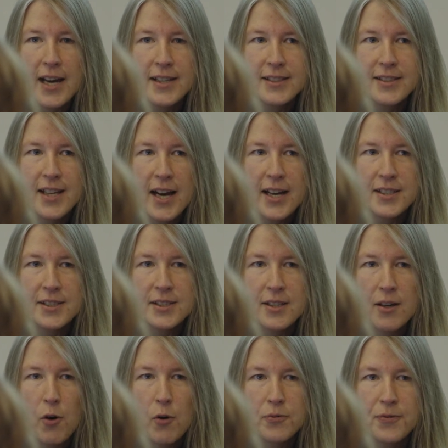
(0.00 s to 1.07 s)
size
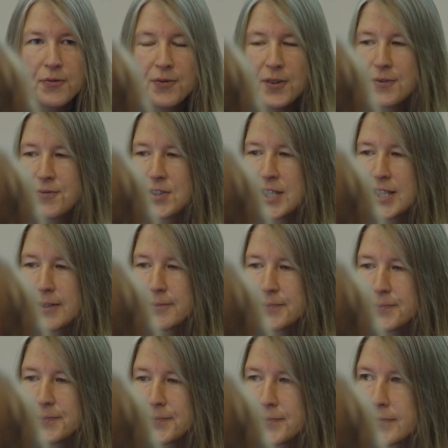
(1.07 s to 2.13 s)
of 50.
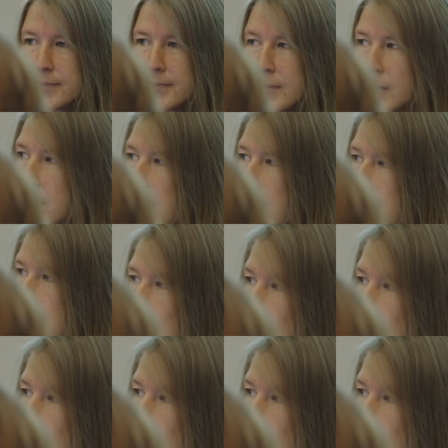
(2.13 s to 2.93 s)
So